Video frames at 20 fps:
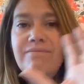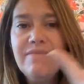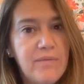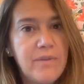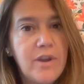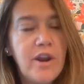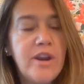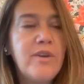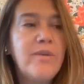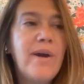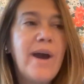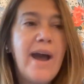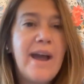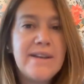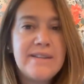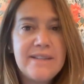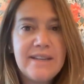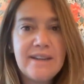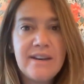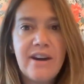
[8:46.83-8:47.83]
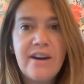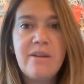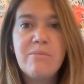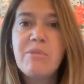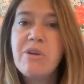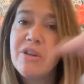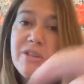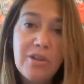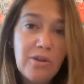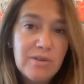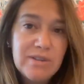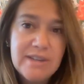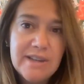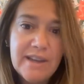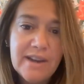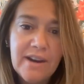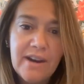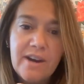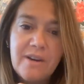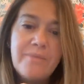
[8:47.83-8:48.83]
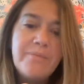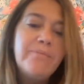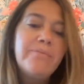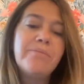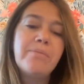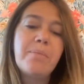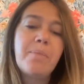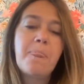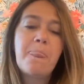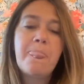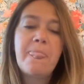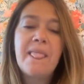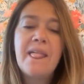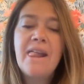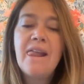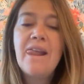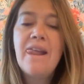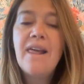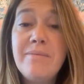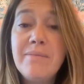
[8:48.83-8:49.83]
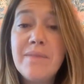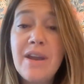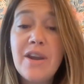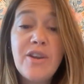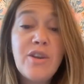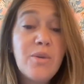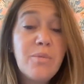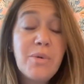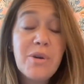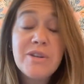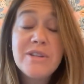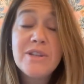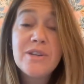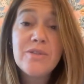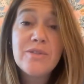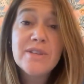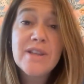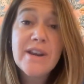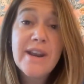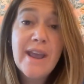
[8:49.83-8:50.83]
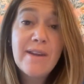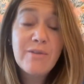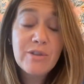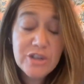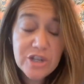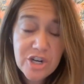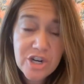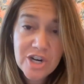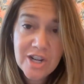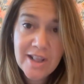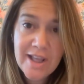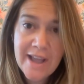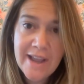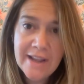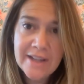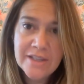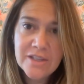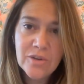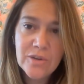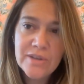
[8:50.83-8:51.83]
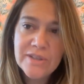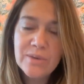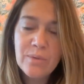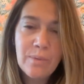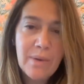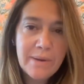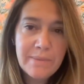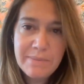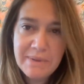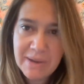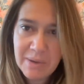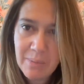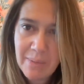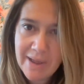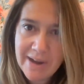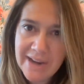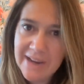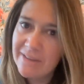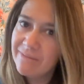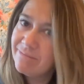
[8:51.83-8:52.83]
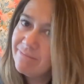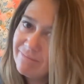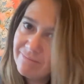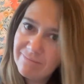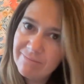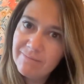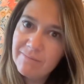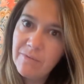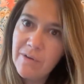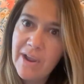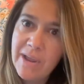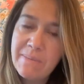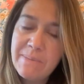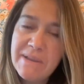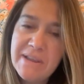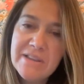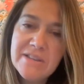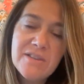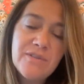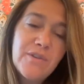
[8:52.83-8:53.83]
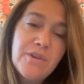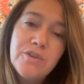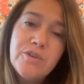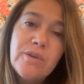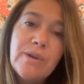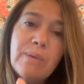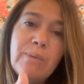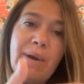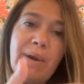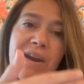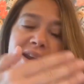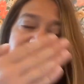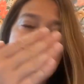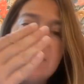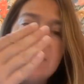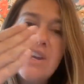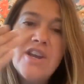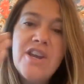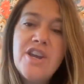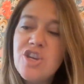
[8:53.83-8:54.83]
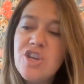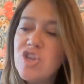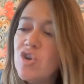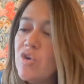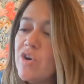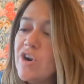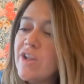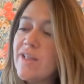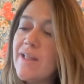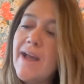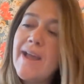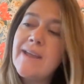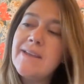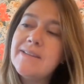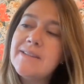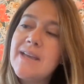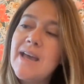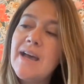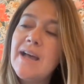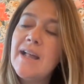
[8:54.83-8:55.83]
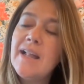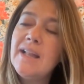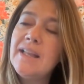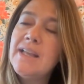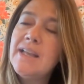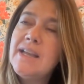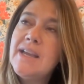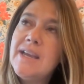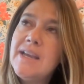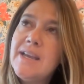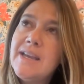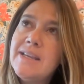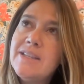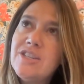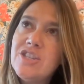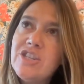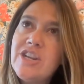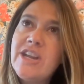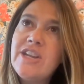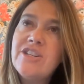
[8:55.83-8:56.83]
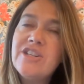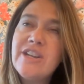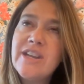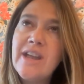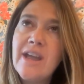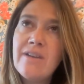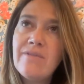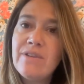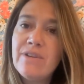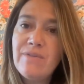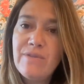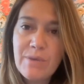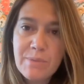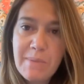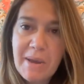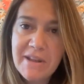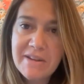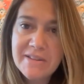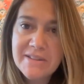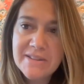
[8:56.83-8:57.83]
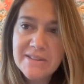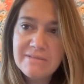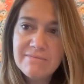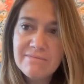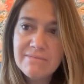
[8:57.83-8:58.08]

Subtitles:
Are you a high ticket item or a low ticket item? Are you a person who's going to have return clients, or is it one big wedding, right? Because if you're doing weddings, your clientele is changing every few months.